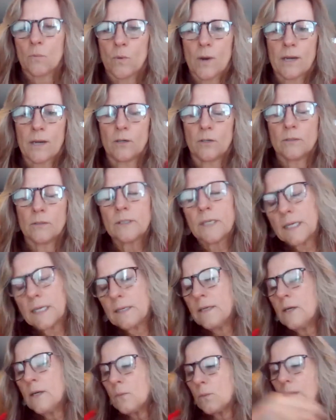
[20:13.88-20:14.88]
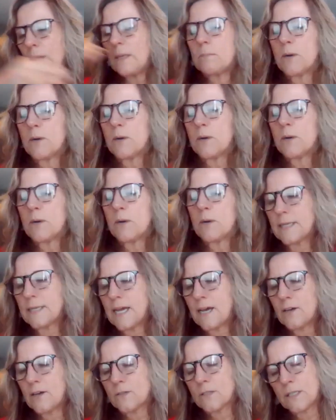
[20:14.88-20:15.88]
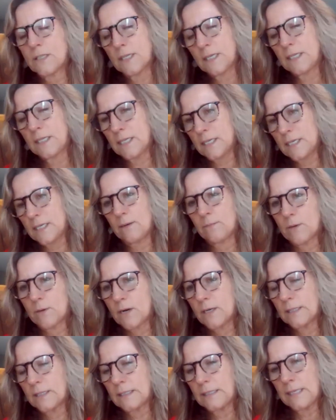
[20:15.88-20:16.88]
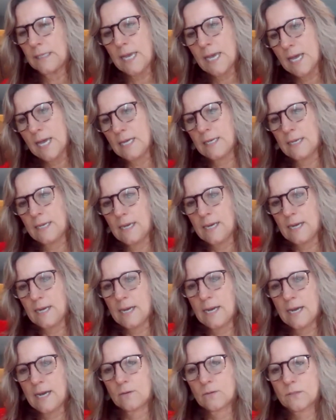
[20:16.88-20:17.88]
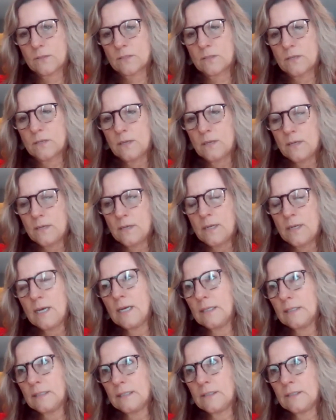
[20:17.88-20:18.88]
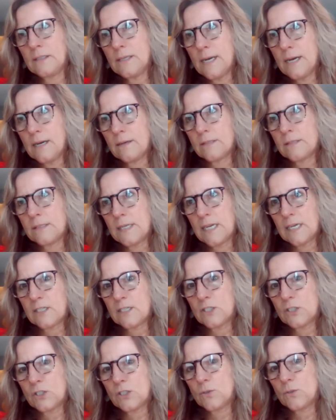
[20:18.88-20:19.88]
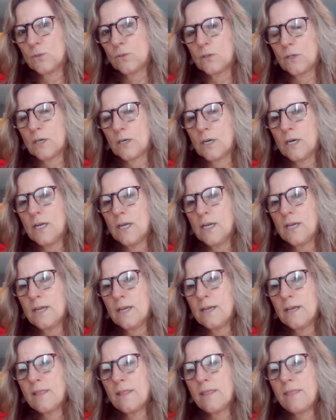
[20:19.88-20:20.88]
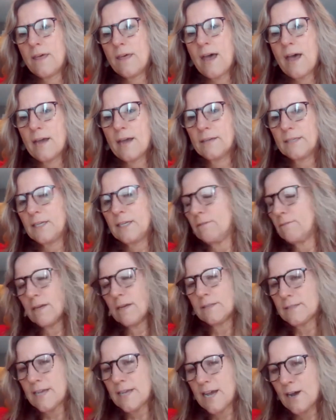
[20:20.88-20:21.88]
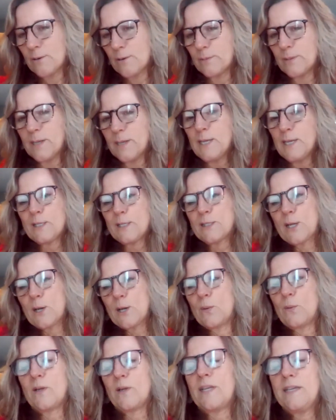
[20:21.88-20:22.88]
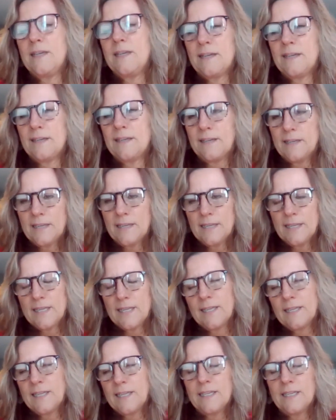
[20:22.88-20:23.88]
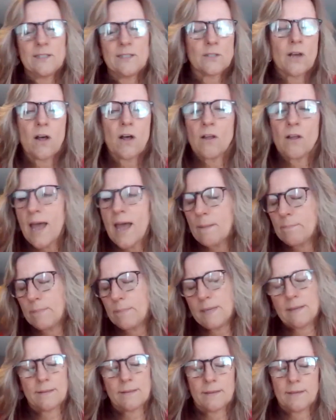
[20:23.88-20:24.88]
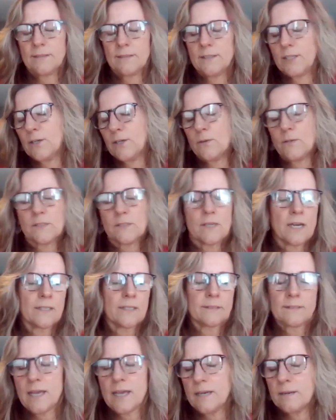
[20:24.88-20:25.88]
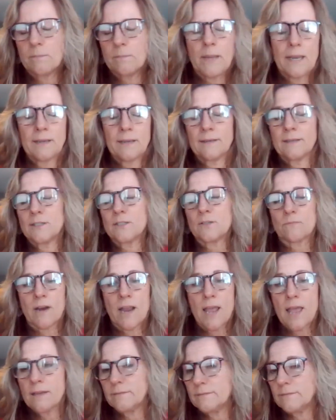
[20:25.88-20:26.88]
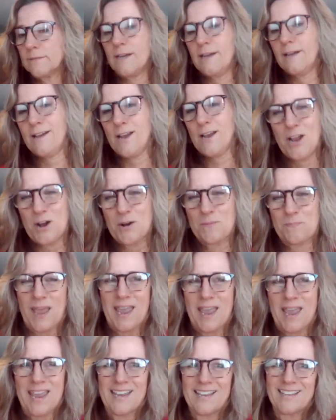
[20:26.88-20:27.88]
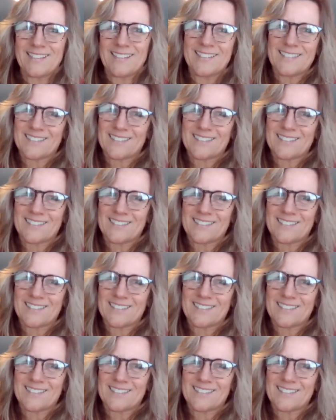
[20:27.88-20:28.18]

rental. When he bought his house, it ironically had a little house next door that he rents out. So he's all happy that, he's got a tenant paying his rent, paying